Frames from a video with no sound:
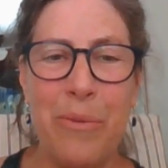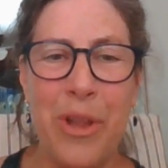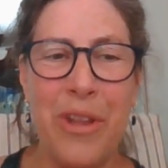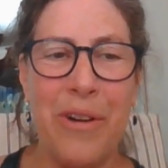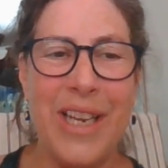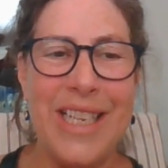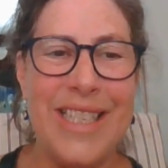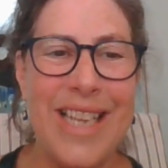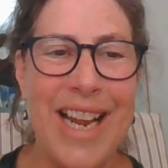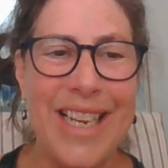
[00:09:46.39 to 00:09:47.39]
with your kids'
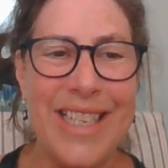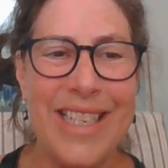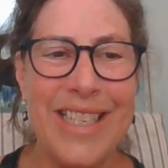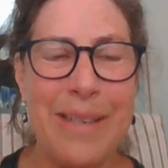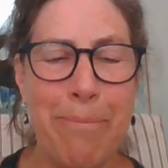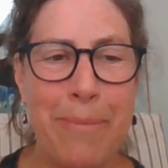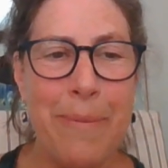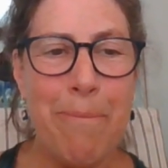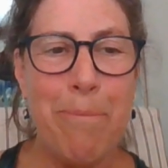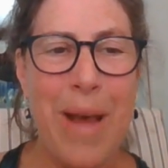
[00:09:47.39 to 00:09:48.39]
scientists.
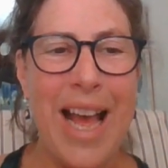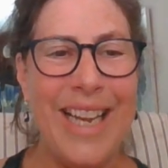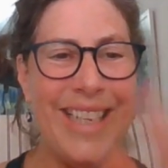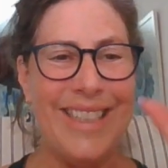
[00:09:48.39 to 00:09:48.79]
Bye.